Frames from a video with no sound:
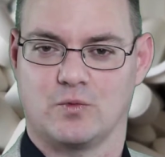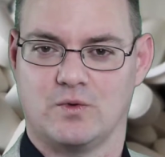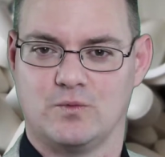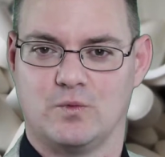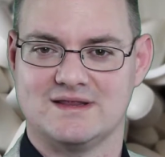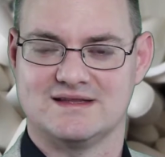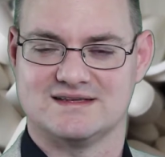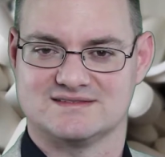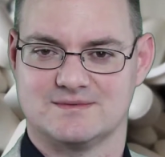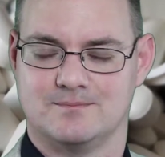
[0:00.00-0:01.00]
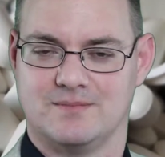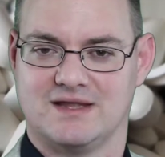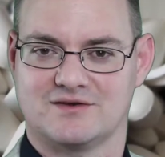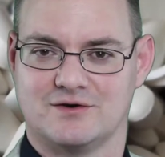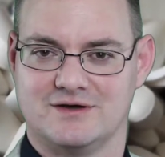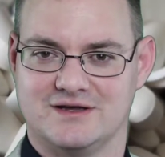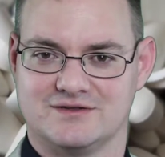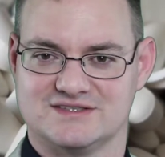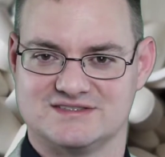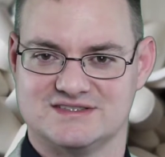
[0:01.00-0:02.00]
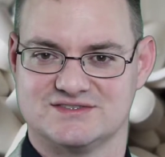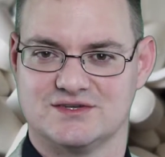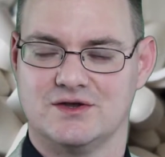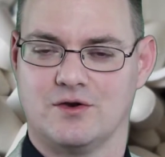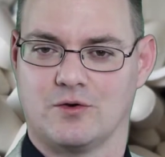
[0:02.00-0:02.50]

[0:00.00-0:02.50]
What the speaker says: or we witness medical illnesses